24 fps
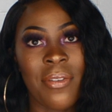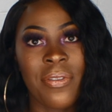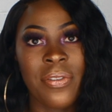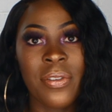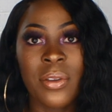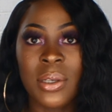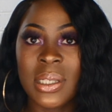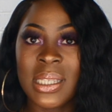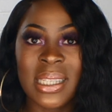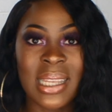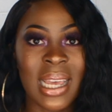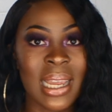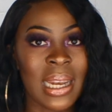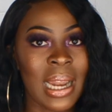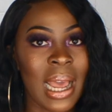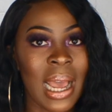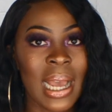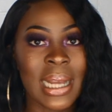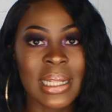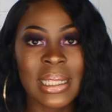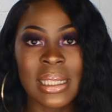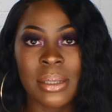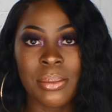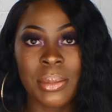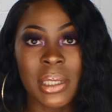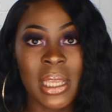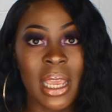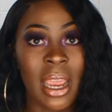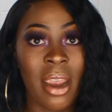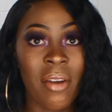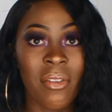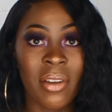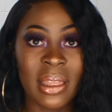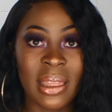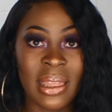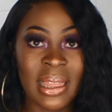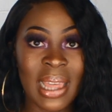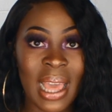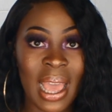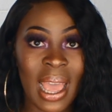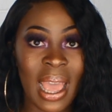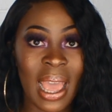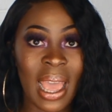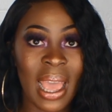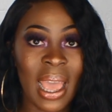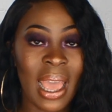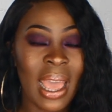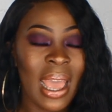few design items here and
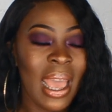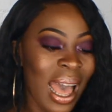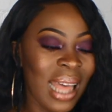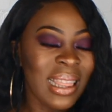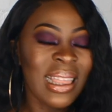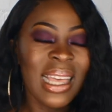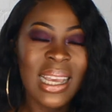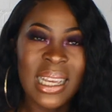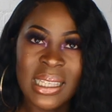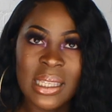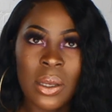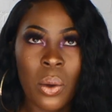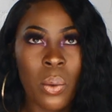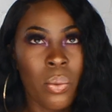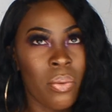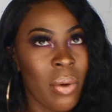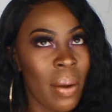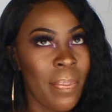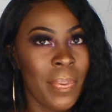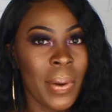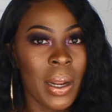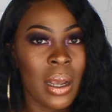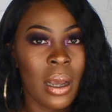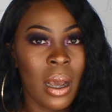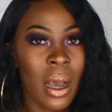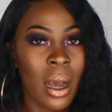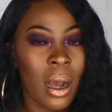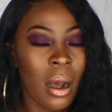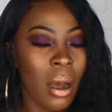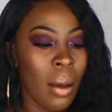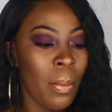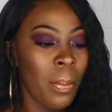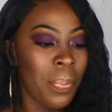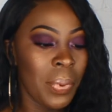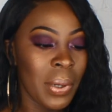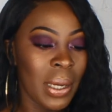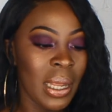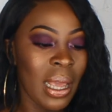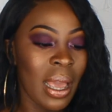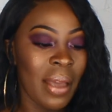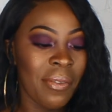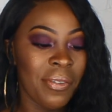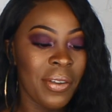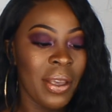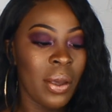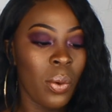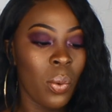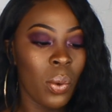there. I think it's a replica company. I
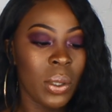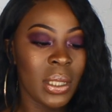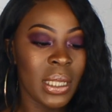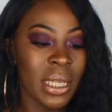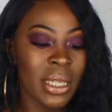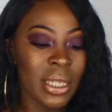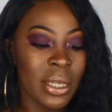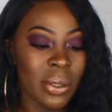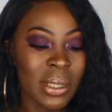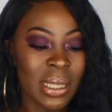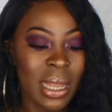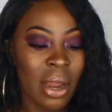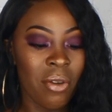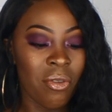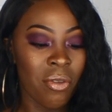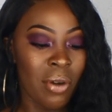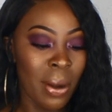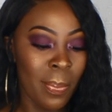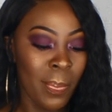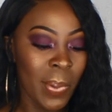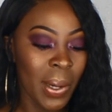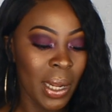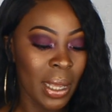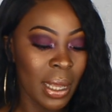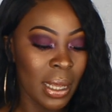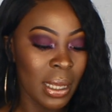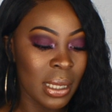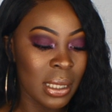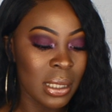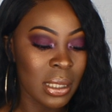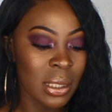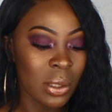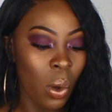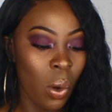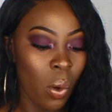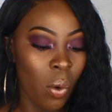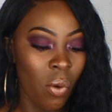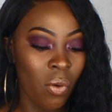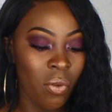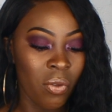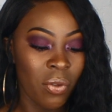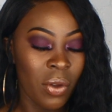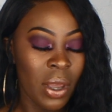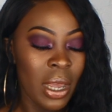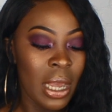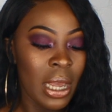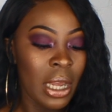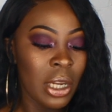think what they do is like replicas of
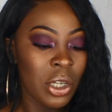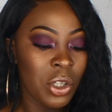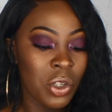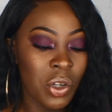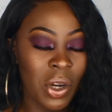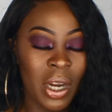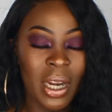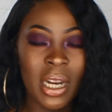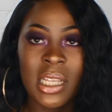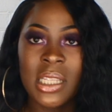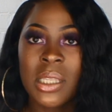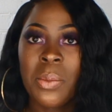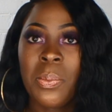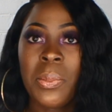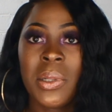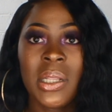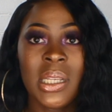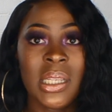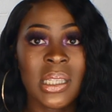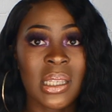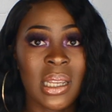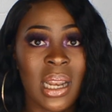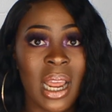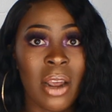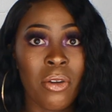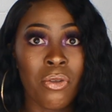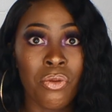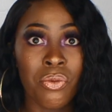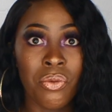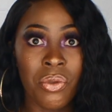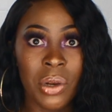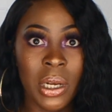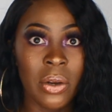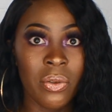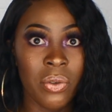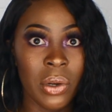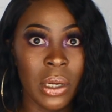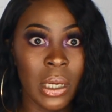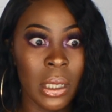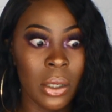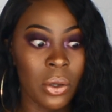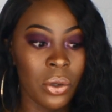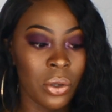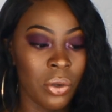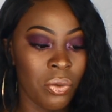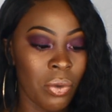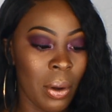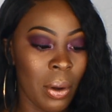trainers, but these are like really good